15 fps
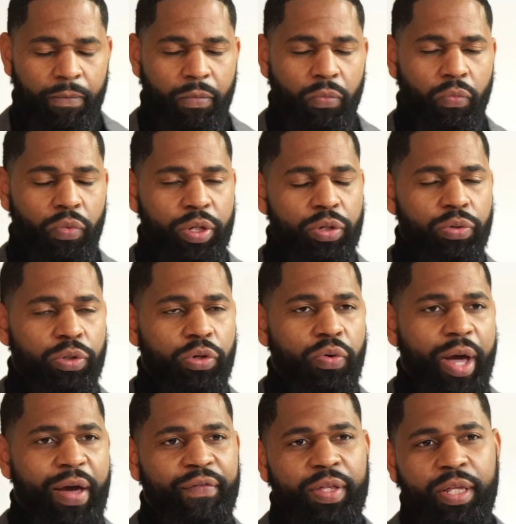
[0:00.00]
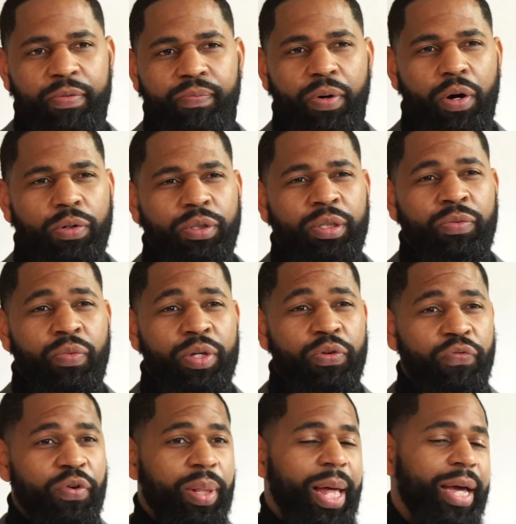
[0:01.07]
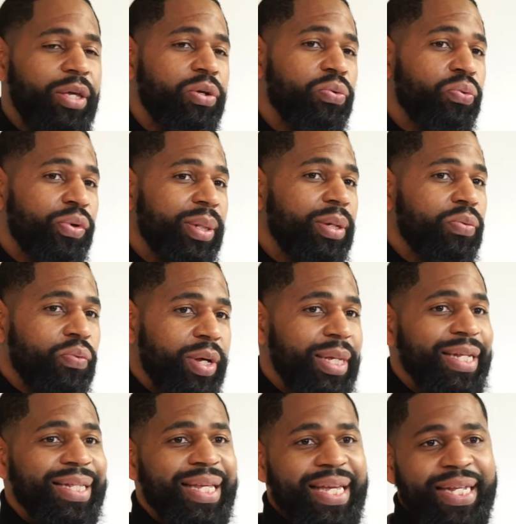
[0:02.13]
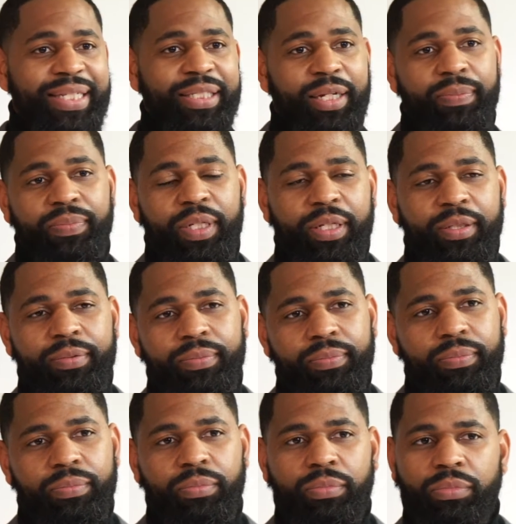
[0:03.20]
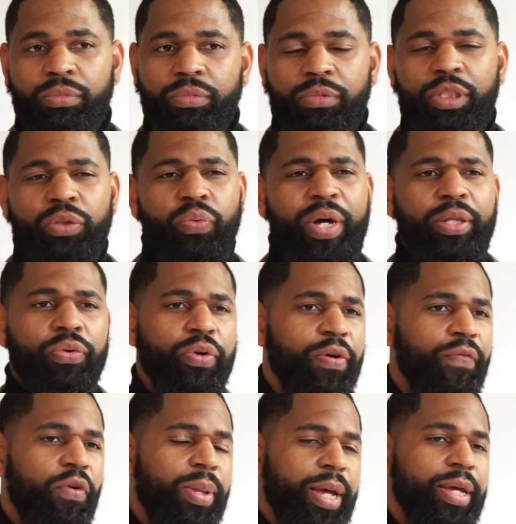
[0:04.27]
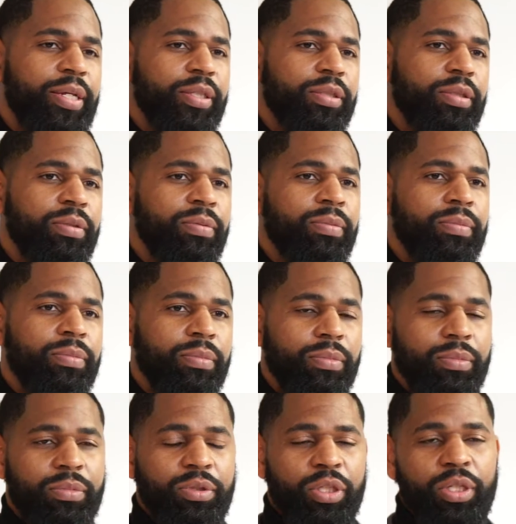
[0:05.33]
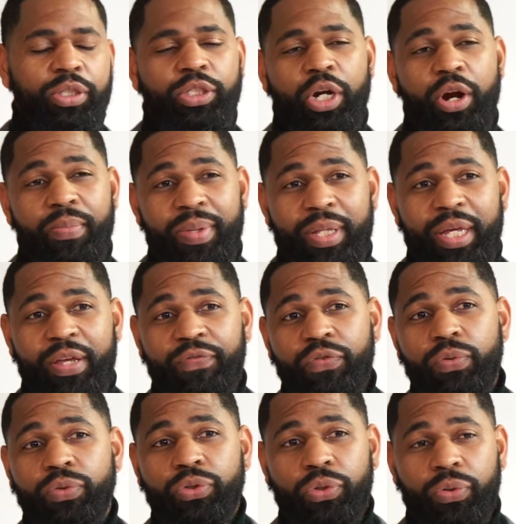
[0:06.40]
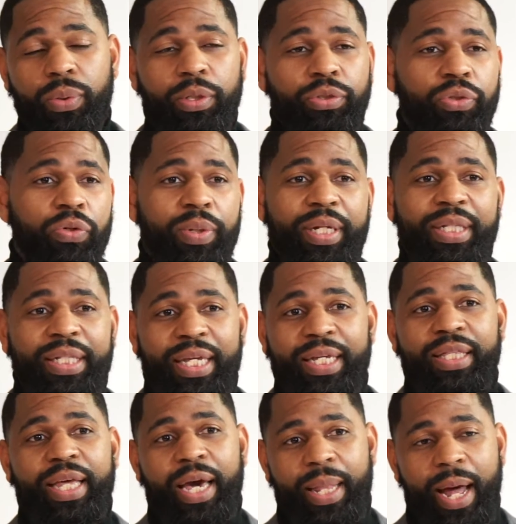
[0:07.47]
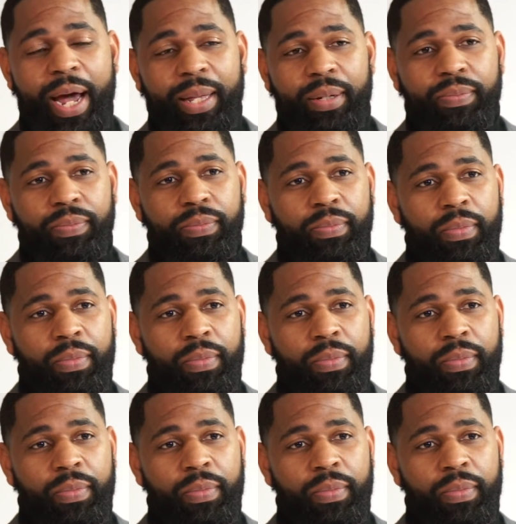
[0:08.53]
when you do have an impulse, when you feel like you really, really need something, just wait three or four days to determine if you truly, truly need that item.